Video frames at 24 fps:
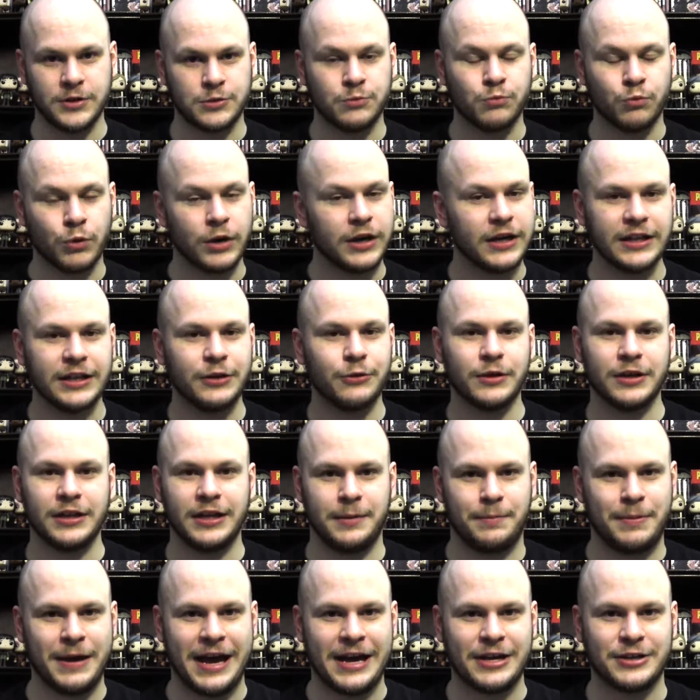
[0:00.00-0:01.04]
is really,
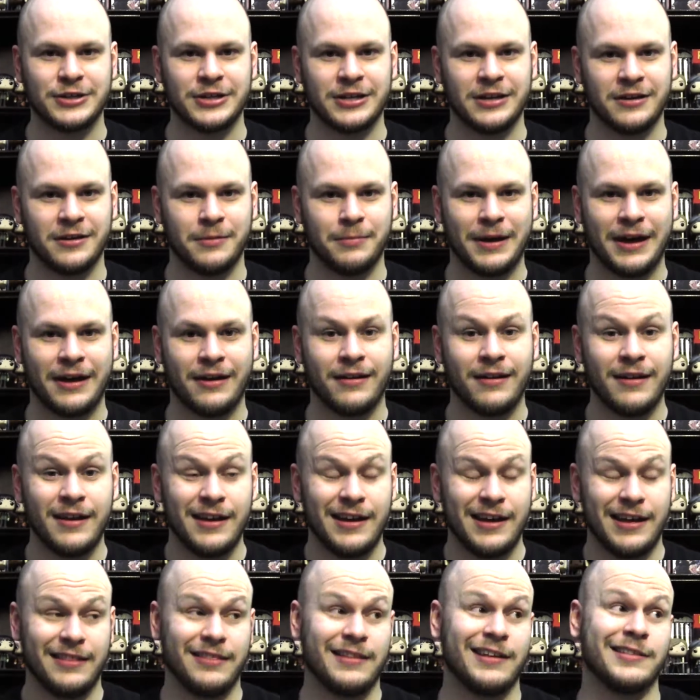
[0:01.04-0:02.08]
really passionate about,
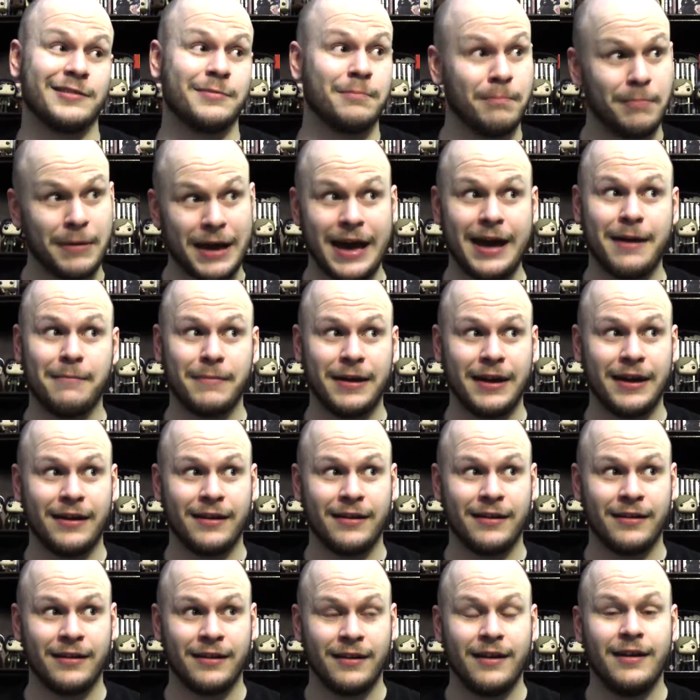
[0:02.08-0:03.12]
and that's
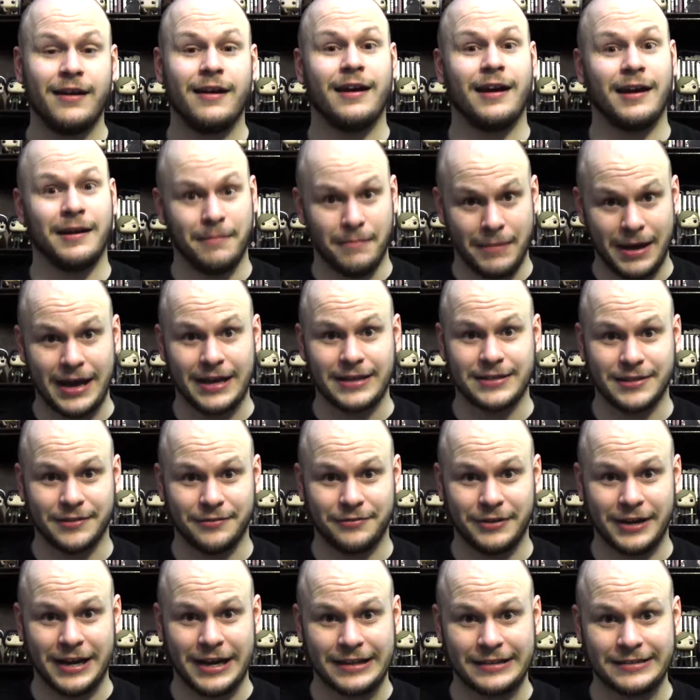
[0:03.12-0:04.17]
Batman and Mass
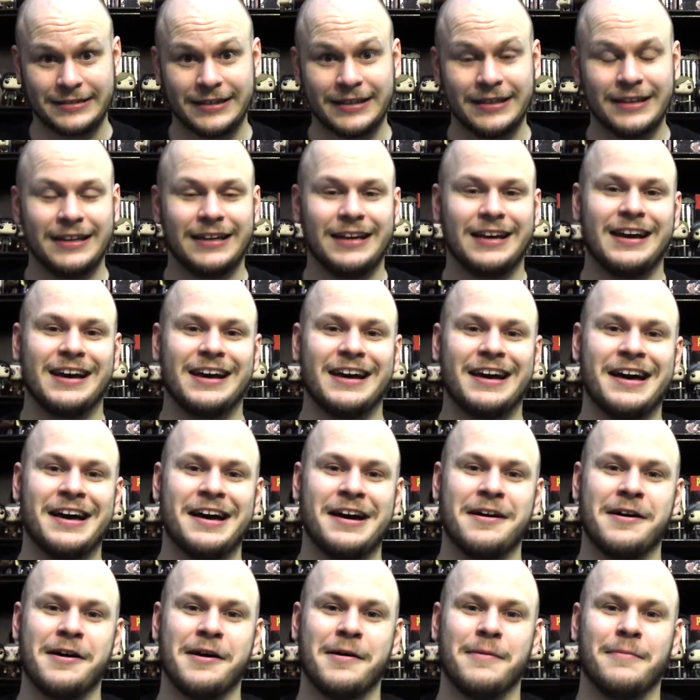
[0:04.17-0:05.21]
Effect.
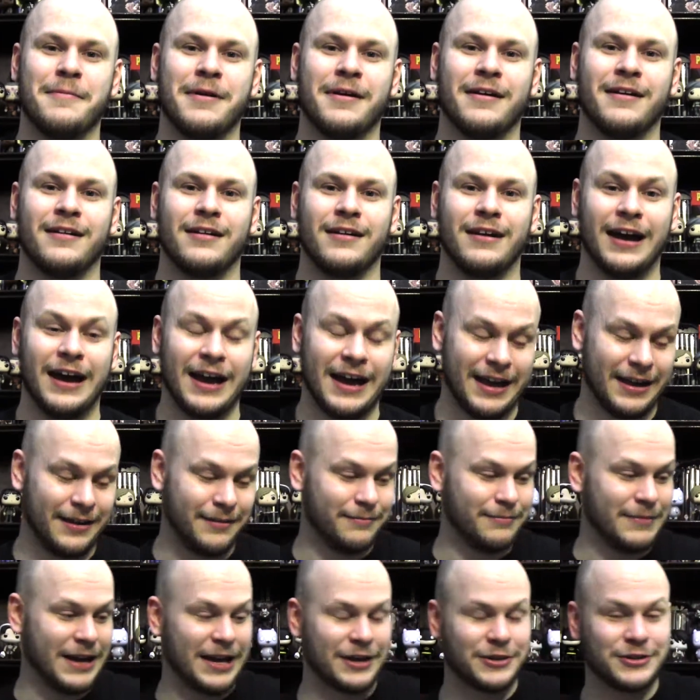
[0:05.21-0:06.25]

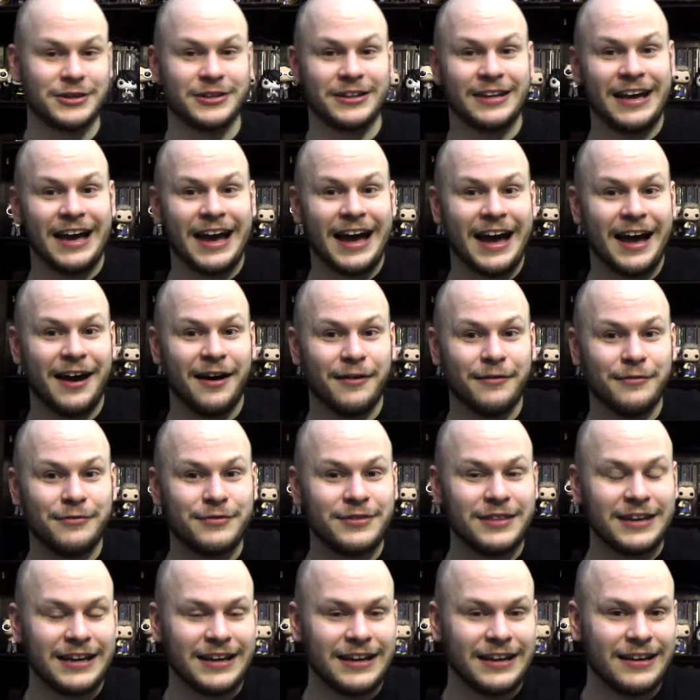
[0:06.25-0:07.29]
I actually
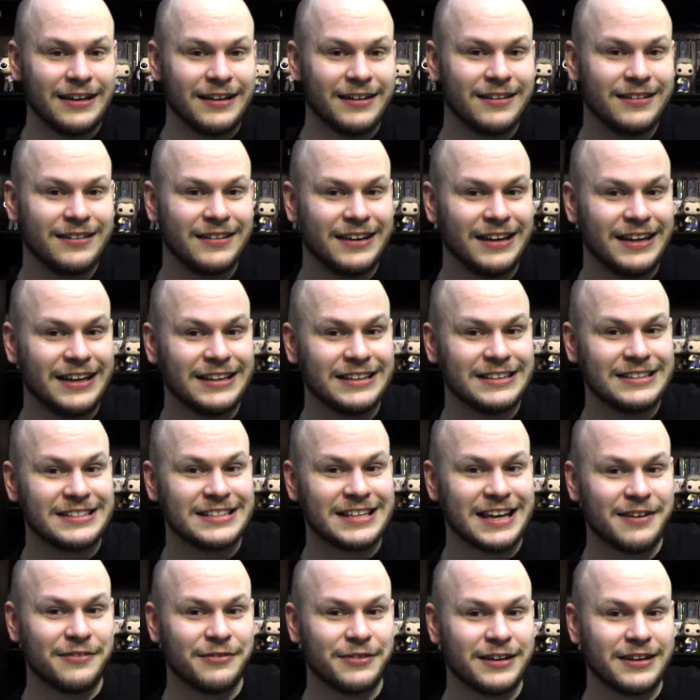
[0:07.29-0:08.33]
have the
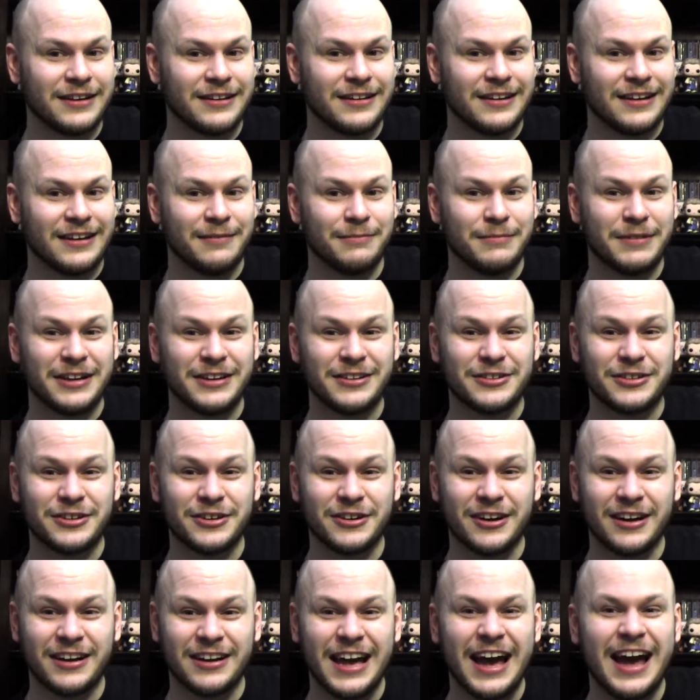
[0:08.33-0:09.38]
N7, I'm not
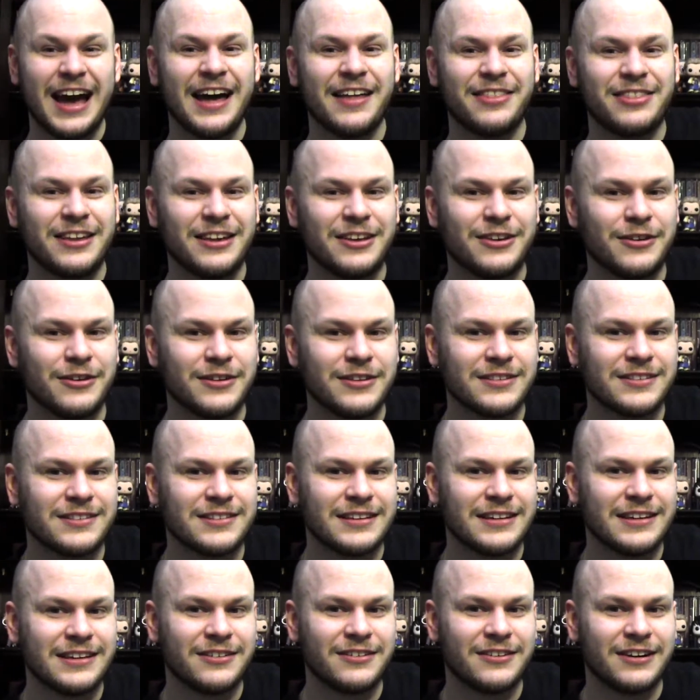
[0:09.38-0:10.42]
sure, yeah, I think you can
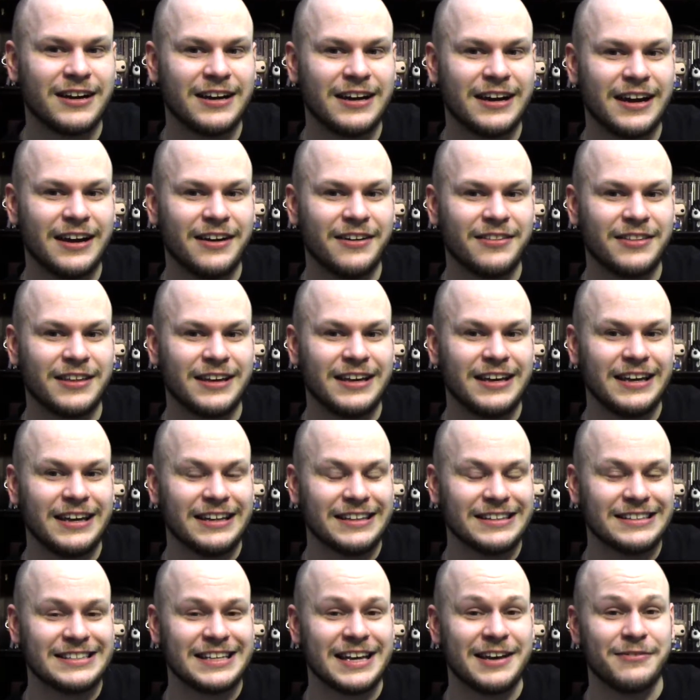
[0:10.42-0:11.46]
see it right now, the
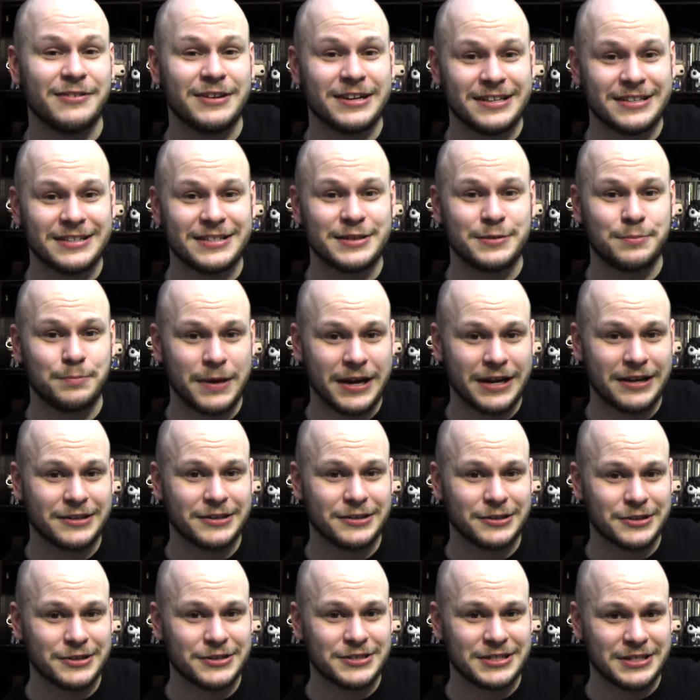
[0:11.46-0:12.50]
N7
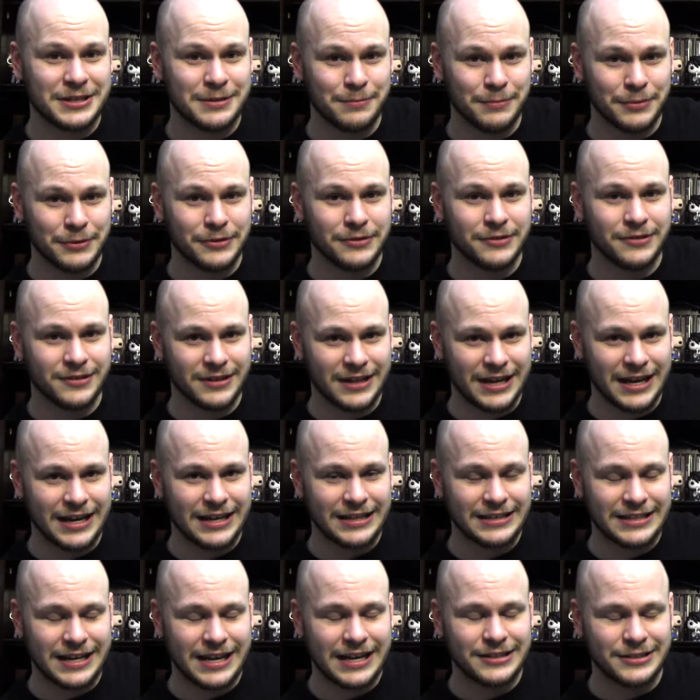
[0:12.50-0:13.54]
Inspector symbol
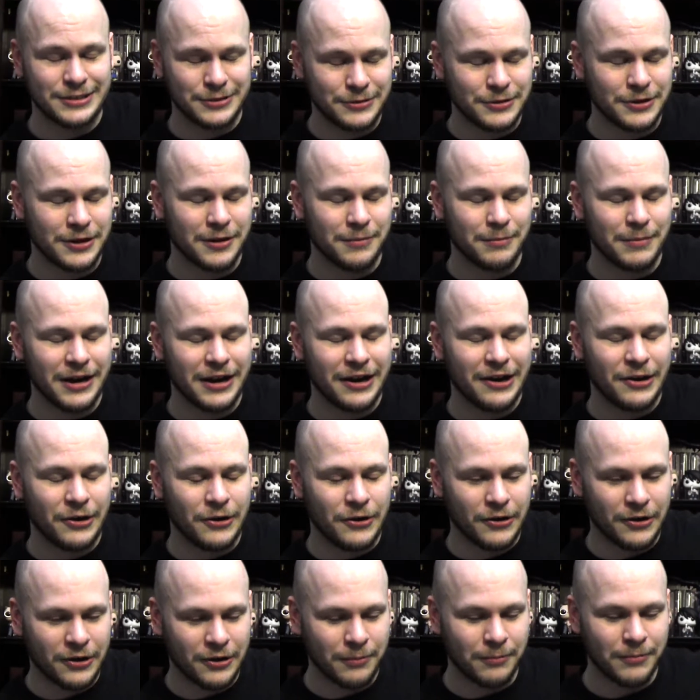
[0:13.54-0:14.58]
tattooed on my
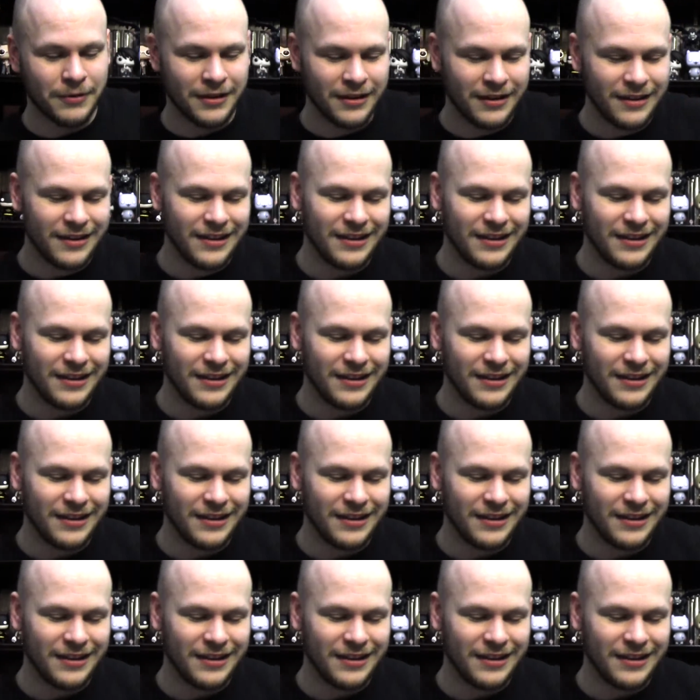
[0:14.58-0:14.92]
arm.